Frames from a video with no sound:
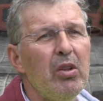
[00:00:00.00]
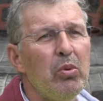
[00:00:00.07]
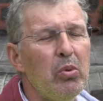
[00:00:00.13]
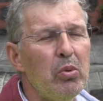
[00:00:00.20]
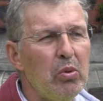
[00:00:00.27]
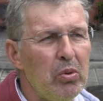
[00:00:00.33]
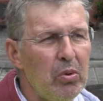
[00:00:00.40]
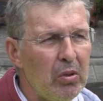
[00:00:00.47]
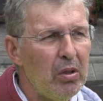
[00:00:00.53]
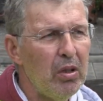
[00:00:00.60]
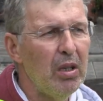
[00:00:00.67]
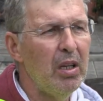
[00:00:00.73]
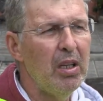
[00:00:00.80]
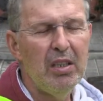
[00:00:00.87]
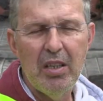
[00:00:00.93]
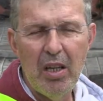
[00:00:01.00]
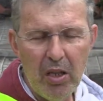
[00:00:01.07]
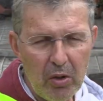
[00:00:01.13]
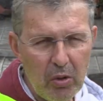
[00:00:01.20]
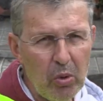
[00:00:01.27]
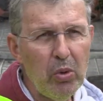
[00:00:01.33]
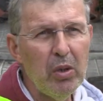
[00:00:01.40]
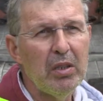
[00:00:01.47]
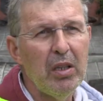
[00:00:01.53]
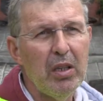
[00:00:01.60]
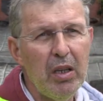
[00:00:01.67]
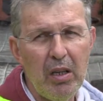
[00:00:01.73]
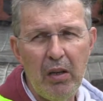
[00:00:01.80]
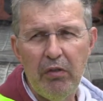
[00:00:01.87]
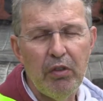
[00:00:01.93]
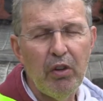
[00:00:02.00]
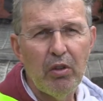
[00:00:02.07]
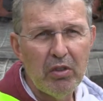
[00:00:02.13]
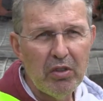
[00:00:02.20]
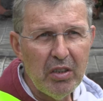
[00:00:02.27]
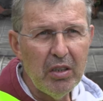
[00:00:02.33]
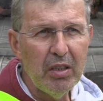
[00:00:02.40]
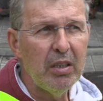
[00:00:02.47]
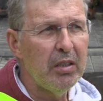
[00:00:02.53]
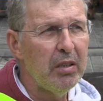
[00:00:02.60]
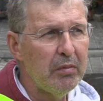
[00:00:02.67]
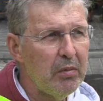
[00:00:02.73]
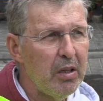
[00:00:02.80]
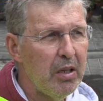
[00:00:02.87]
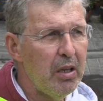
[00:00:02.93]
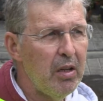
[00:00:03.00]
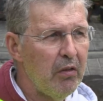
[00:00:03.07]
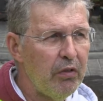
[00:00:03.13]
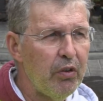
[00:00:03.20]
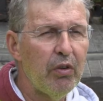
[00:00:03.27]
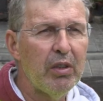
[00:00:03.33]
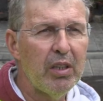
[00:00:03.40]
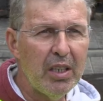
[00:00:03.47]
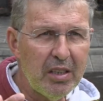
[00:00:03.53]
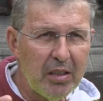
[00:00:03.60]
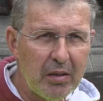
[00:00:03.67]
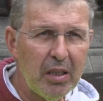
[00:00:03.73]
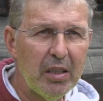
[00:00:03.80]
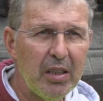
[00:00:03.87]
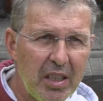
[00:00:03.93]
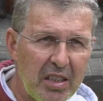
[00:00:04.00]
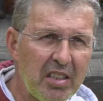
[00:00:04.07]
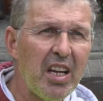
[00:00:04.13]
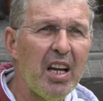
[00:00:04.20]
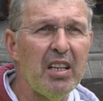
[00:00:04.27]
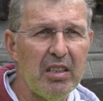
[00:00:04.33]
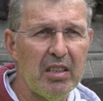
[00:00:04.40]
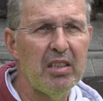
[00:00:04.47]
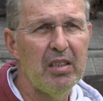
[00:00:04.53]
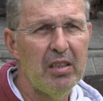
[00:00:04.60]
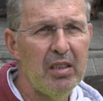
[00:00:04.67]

to in, uh, to uh, force uh, for the, the science.